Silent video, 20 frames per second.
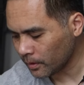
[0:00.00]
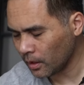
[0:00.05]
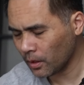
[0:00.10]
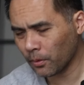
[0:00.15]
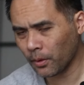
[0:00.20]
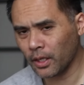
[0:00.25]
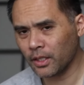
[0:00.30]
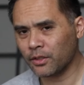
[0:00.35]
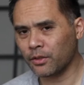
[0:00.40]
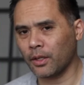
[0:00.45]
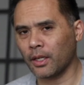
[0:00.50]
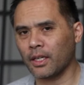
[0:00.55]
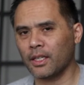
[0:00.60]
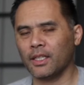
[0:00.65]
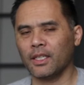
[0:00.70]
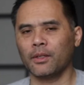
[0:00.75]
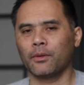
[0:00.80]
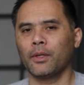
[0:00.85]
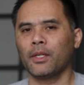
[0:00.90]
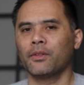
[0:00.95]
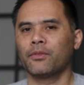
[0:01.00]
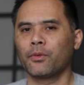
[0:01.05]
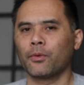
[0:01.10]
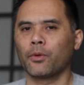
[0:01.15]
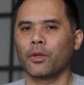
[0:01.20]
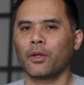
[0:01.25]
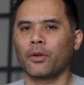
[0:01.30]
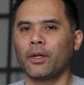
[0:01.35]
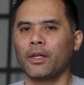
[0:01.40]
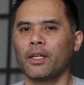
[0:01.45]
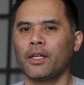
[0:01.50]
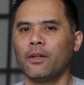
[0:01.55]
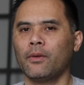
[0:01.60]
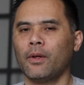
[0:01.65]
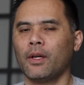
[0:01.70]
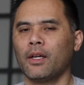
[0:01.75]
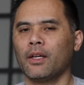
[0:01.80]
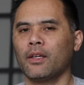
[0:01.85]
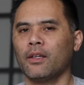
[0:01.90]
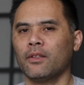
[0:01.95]
all right, so I got to get ready for work right now.
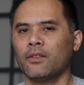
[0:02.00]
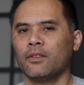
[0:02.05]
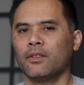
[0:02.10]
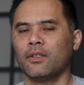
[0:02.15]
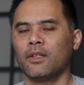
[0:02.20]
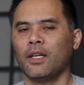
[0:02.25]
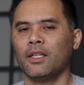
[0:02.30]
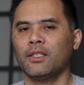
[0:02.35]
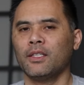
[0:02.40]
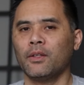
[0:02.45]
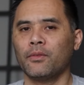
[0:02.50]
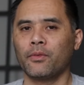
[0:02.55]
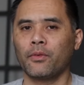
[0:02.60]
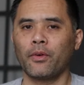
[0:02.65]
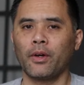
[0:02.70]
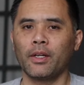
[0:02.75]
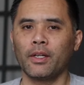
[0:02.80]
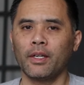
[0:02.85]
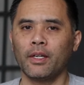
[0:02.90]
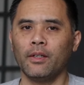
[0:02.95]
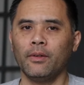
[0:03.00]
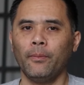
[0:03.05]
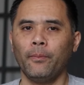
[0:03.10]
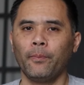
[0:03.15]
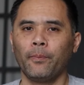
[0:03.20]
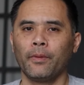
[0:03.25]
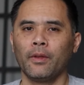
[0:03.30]
I guess that's it for right now.